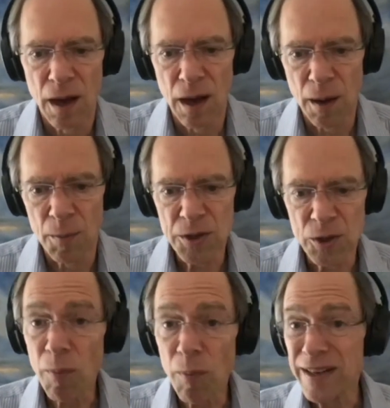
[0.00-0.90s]
Um, so
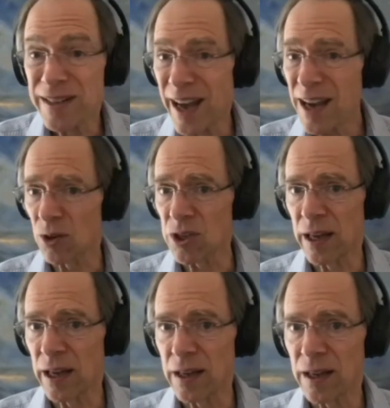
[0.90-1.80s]
what my day looks
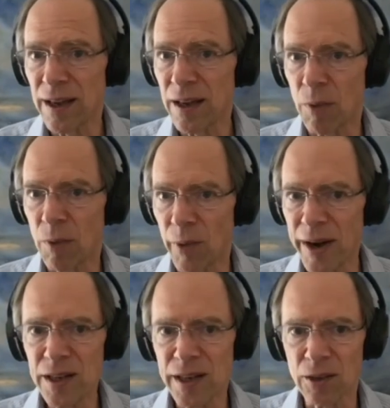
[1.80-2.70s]
like, my
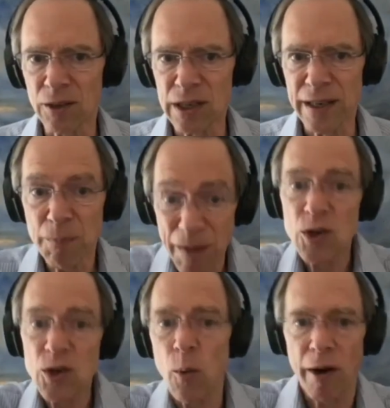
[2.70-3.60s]
writing day looks like,
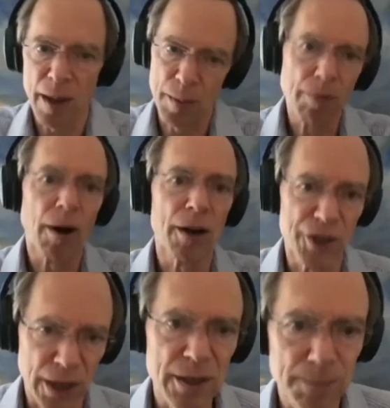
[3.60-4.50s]
depends on where I am in a
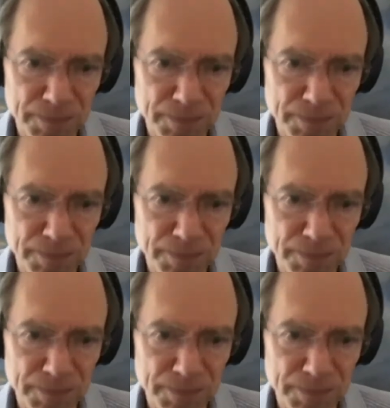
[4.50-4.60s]
project.